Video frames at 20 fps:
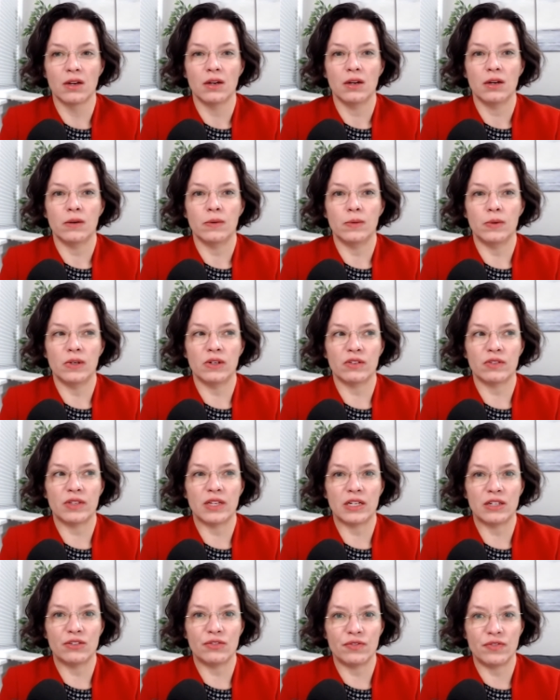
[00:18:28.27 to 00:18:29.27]
With the
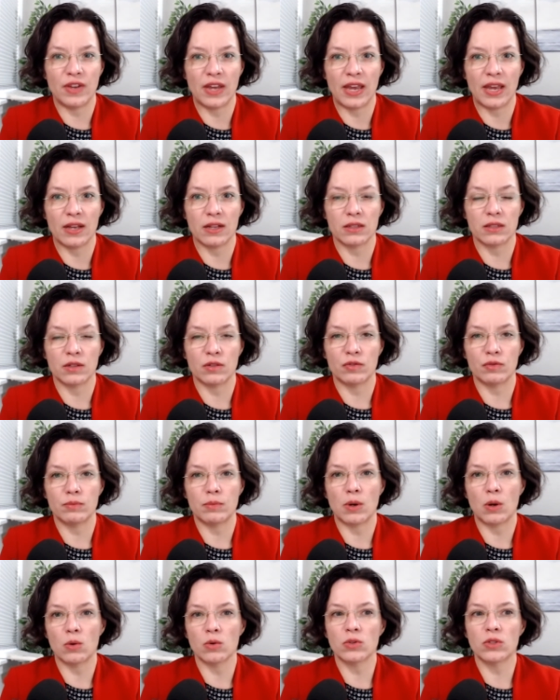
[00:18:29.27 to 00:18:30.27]
advent of
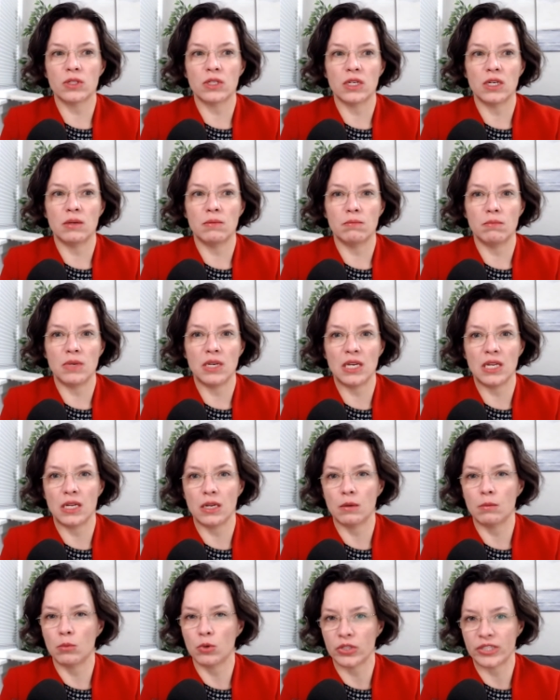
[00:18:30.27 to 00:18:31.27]
multimedia
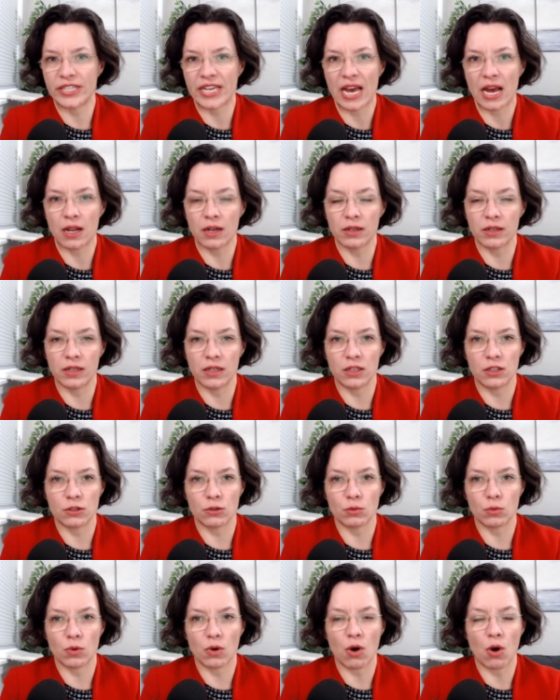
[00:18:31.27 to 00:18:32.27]
modalities,
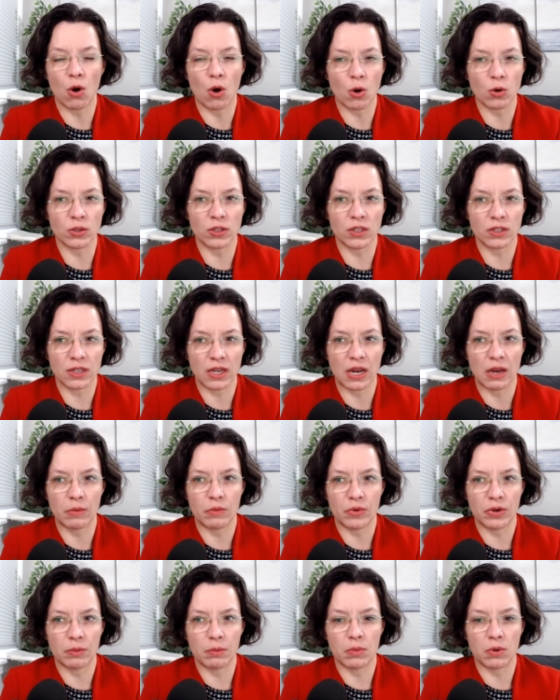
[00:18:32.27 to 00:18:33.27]
all the time
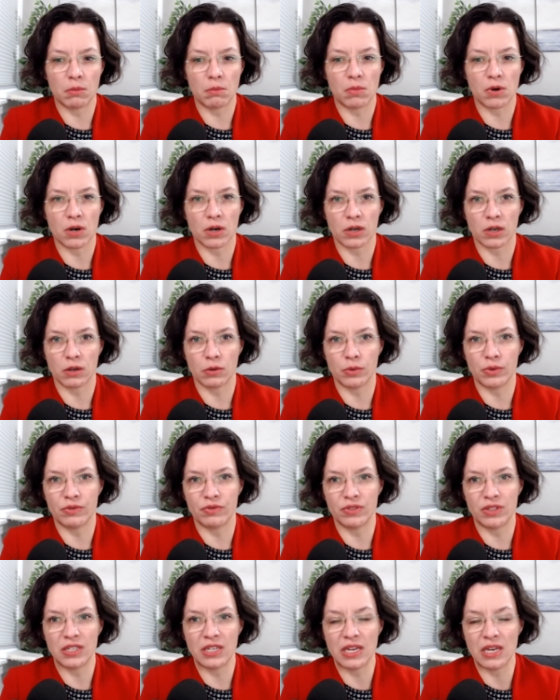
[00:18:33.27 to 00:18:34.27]
we're bombarded with
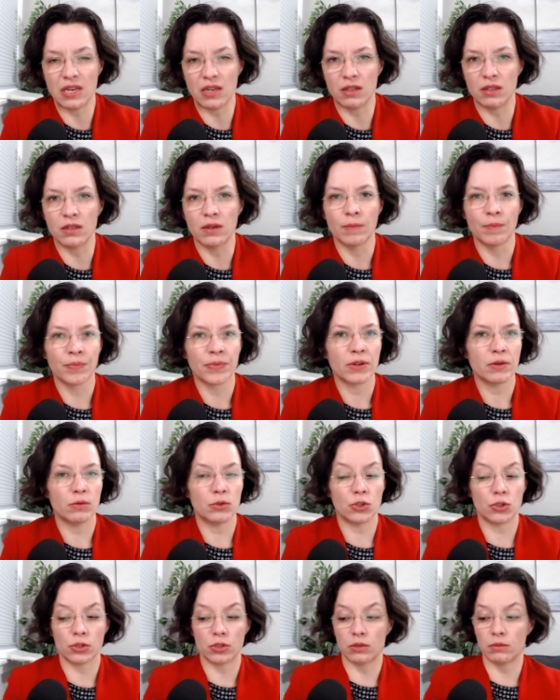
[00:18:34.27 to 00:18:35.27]
need. We
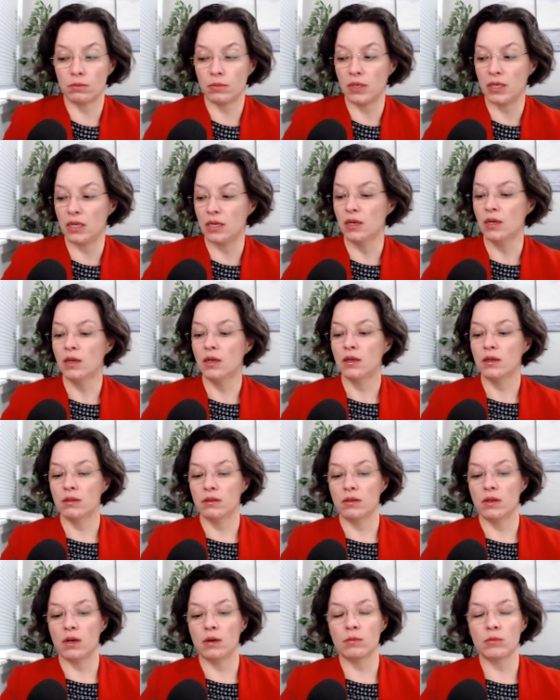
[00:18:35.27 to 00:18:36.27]
shouldn't be
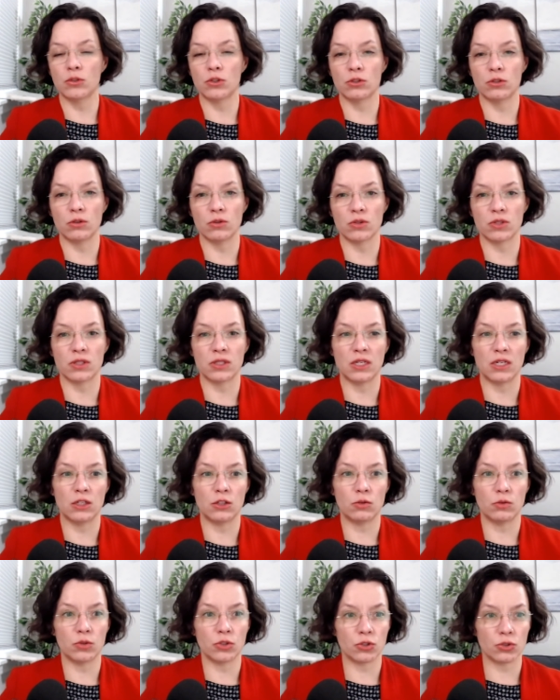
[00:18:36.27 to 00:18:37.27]
numb to those needs.
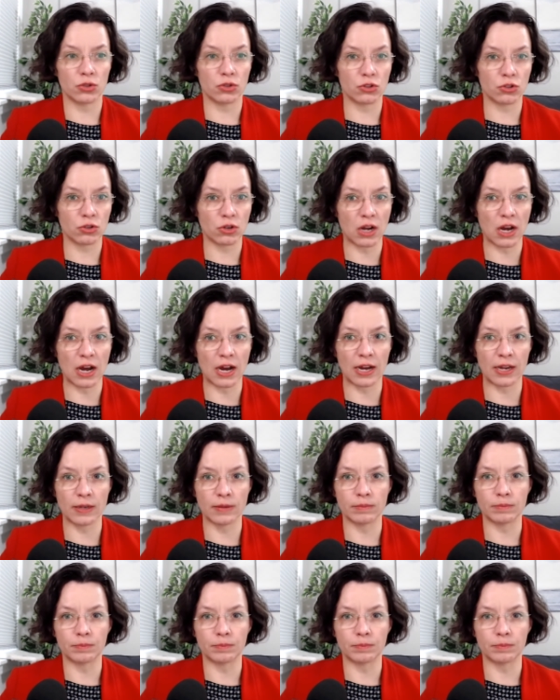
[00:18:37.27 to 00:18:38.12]
We should try